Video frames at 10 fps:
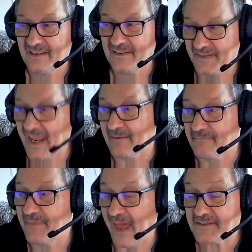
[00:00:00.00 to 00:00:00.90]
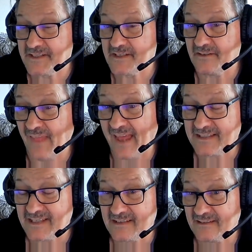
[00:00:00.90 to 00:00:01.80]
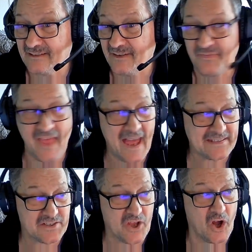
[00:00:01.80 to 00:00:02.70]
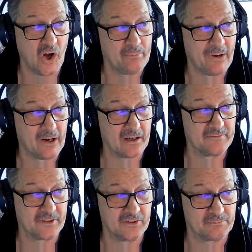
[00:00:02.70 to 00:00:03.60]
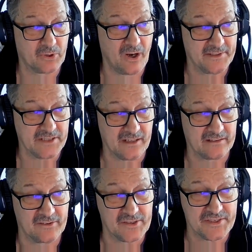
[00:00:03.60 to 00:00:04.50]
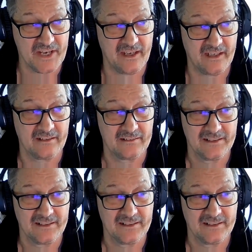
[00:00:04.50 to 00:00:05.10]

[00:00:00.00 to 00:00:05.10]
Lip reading: Yeah, that's the hallmark of a good project. They're saying